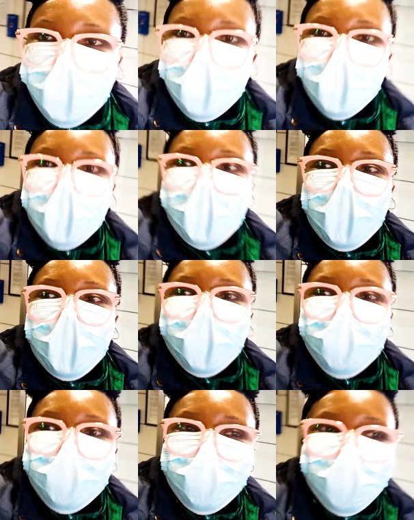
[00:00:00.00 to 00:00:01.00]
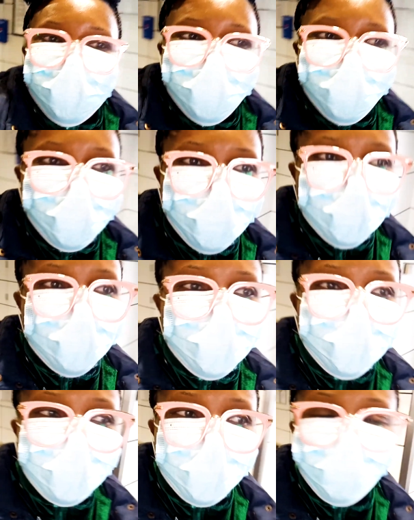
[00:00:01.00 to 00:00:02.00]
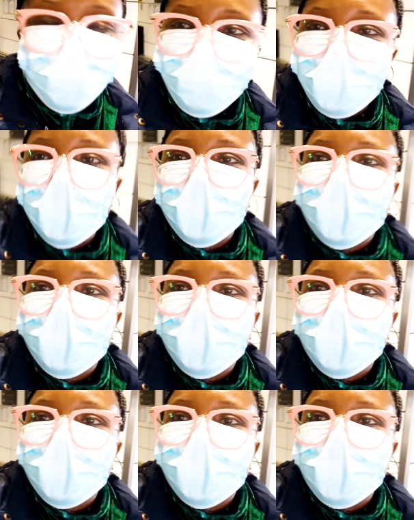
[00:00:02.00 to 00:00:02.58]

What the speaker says: Yeah, so this is it for me.